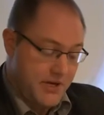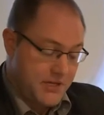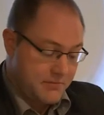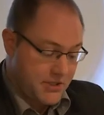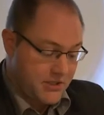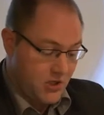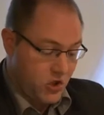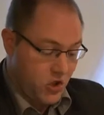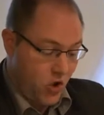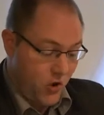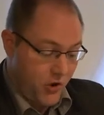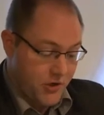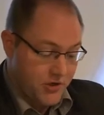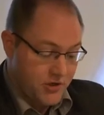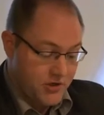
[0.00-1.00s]
base metal
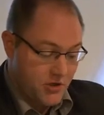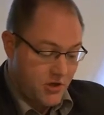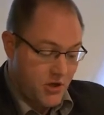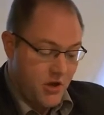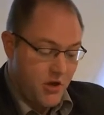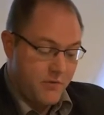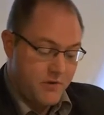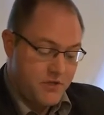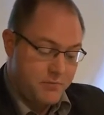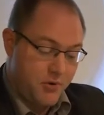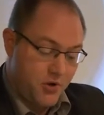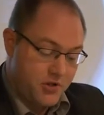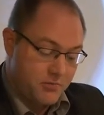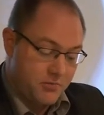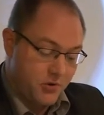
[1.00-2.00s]
coins was
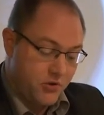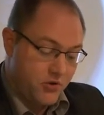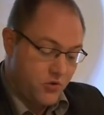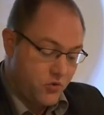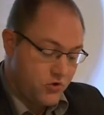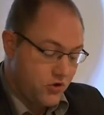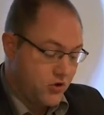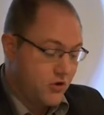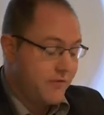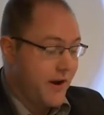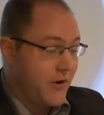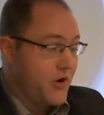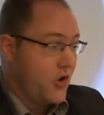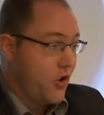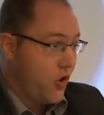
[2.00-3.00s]
possible due to the
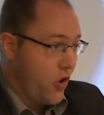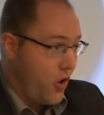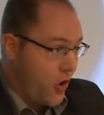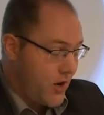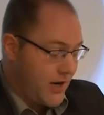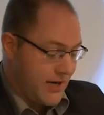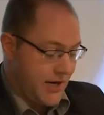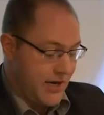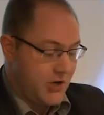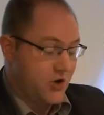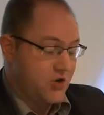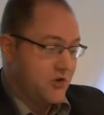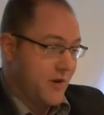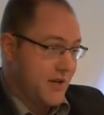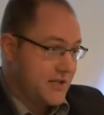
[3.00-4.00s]
very early
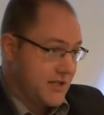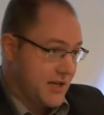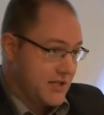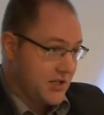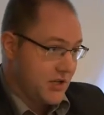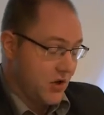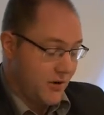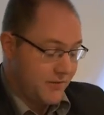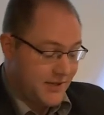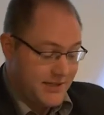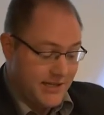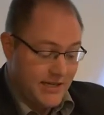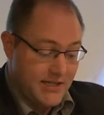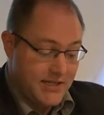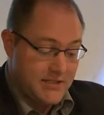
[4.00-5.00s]
industrialization of the
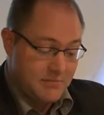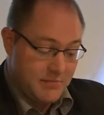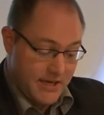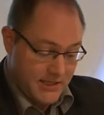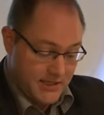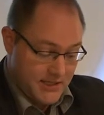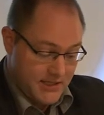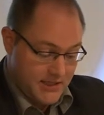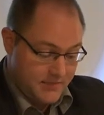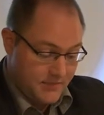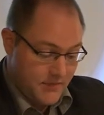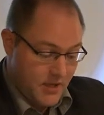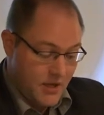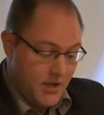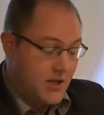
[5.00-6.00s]
Danish mints.
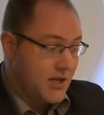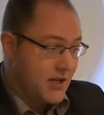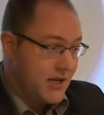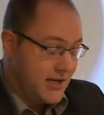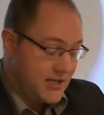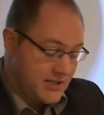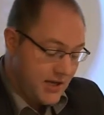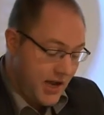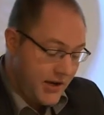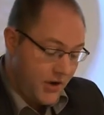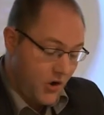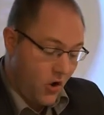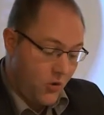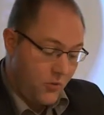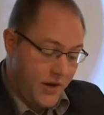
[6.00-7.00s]
It
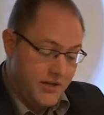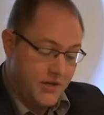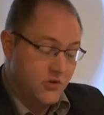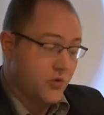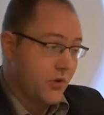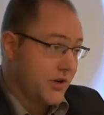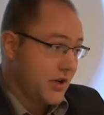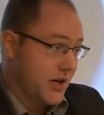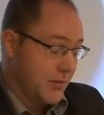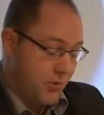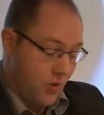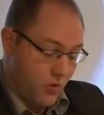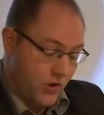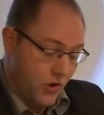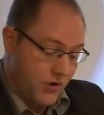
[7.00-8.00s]
started already during the
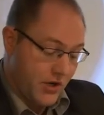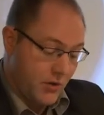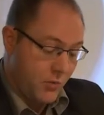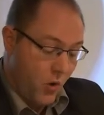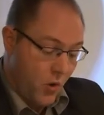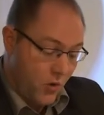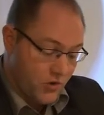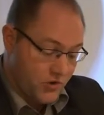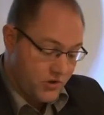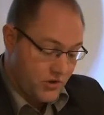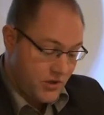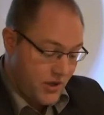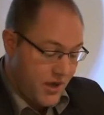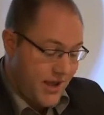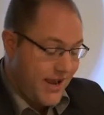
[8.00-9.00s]
Napoleonic Wars
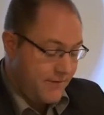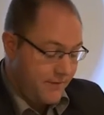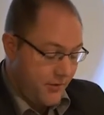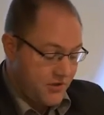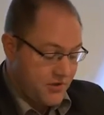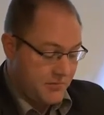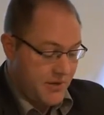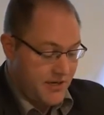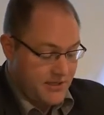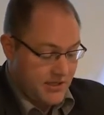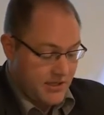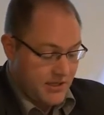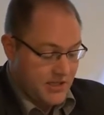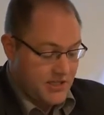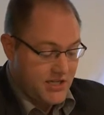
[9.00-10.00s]
and
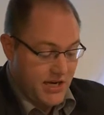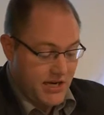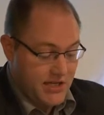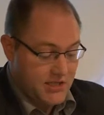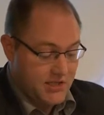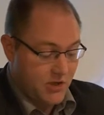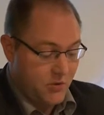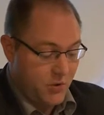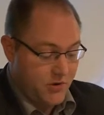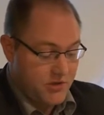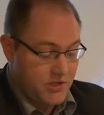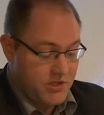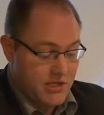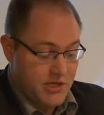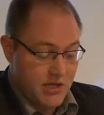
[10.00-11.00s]
fundamentally changed the
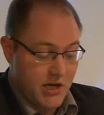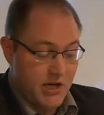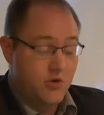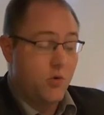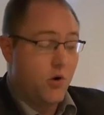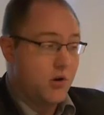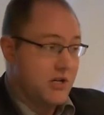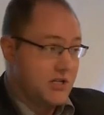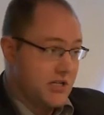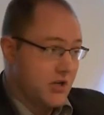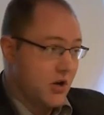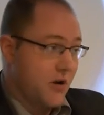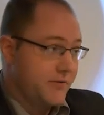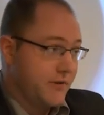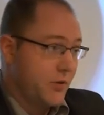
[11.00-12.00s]
quantity and
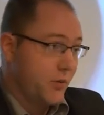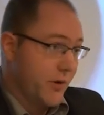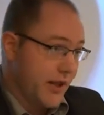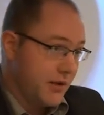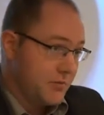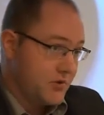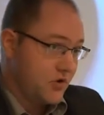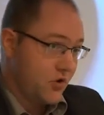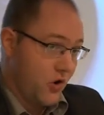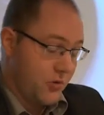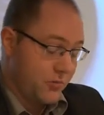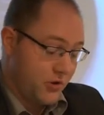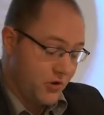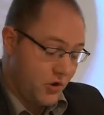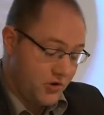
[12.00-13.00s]
quality of the realm's coin
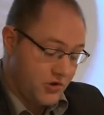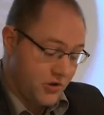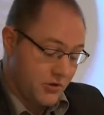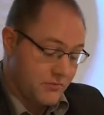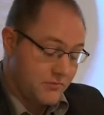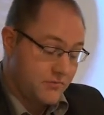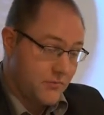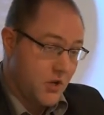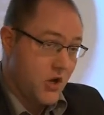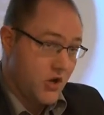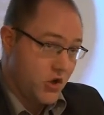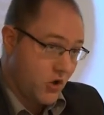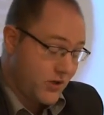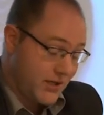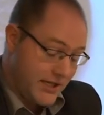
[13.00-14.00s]
production,
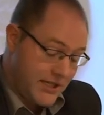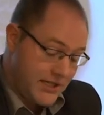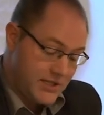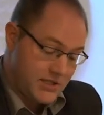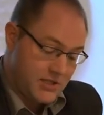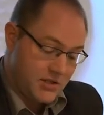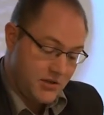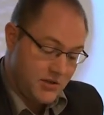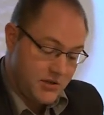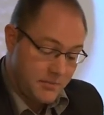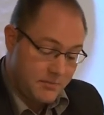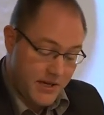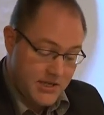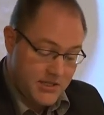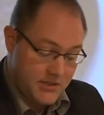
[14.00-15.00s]
not least the
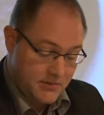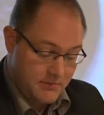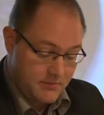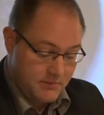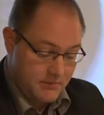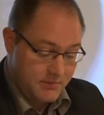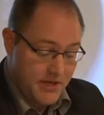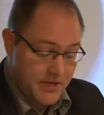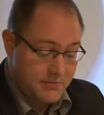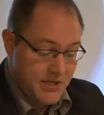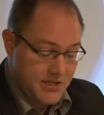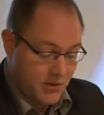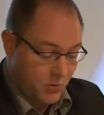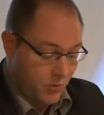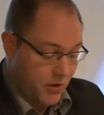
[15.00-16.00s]
base
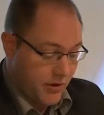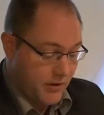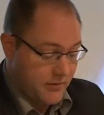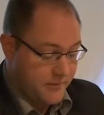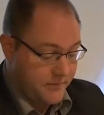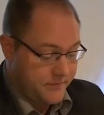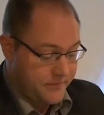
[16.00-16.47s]
metal one.